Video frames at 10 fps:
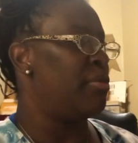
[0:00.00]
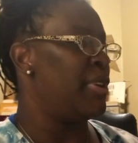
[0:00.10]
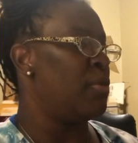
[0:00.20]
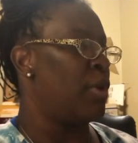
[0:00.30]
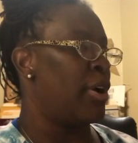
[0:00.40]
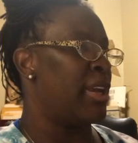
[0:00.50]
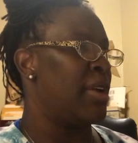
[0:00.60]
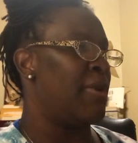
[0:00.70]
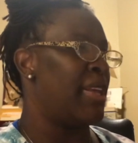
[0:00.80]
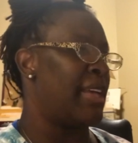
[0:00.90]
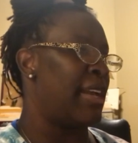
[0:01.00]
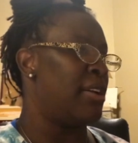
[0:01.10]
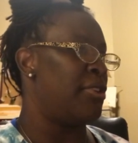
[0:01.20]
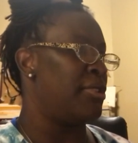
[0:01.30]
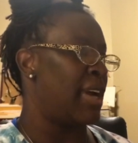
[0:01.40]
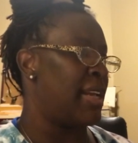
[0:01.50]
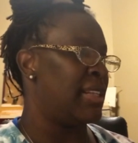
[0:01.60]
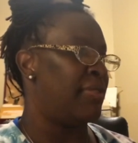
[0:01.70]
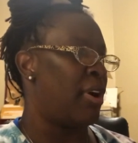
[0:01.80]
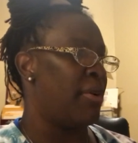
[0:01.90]
be working with, I know you guys
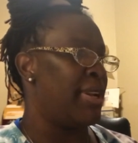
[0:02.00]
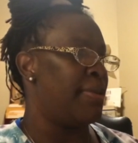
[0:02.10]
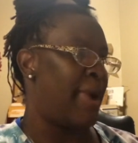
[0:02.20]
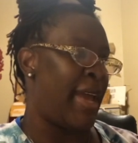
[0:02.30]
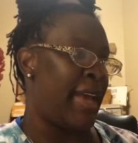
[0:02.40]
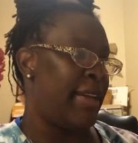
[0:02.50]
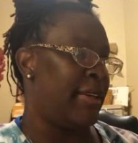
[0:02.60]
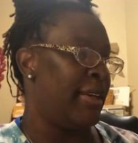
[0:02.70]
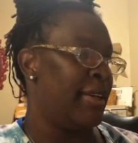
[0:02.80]
have already read.